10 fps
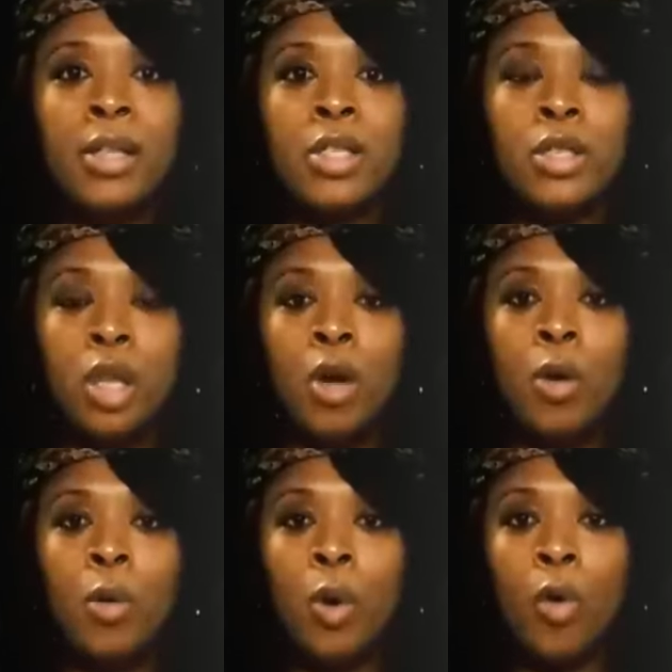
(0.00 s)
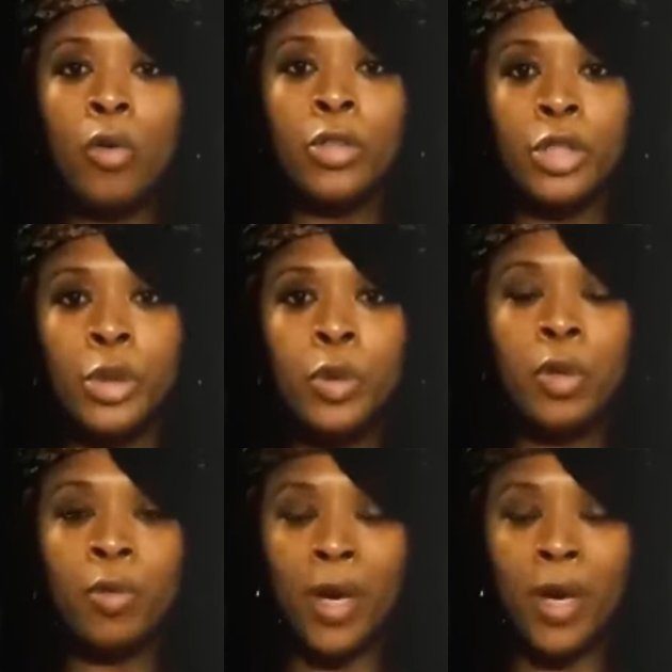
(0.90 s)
This long overdue of